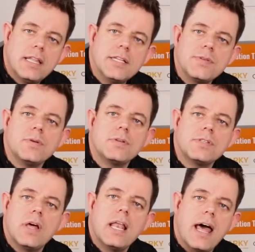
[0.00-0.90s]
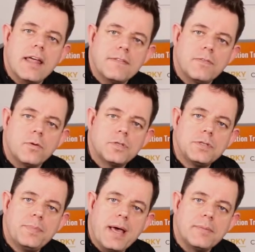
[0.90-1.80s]
This will also allow the floor
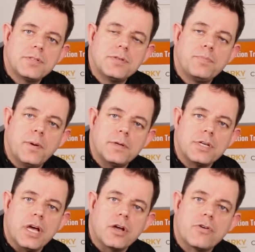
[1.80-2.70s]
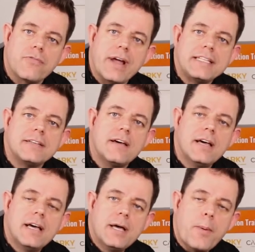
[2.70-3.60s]
to be able to push a greater
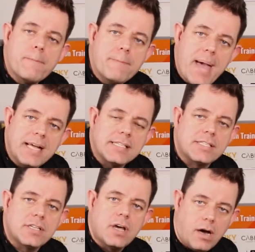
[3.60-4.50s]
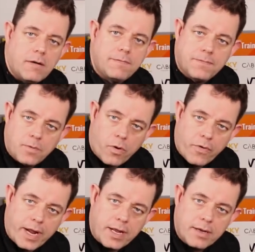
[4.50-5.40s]
mass of
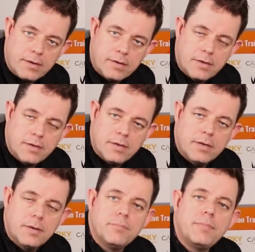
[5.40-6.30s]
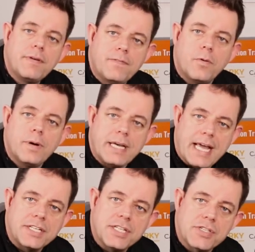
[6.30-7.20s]
flooring before it
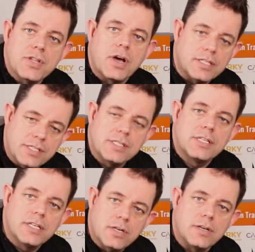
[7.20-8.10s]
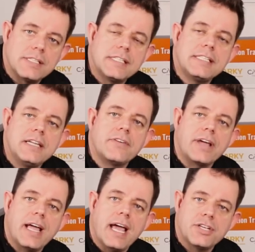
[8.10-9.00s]
actually starts
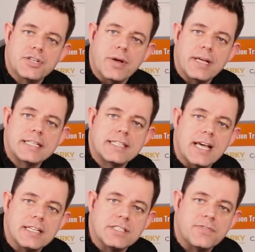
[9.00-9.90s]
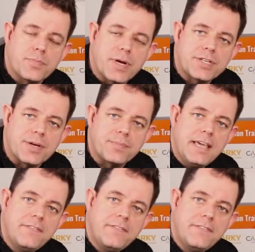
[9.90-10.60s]
concertinaing and showing signs of pressure.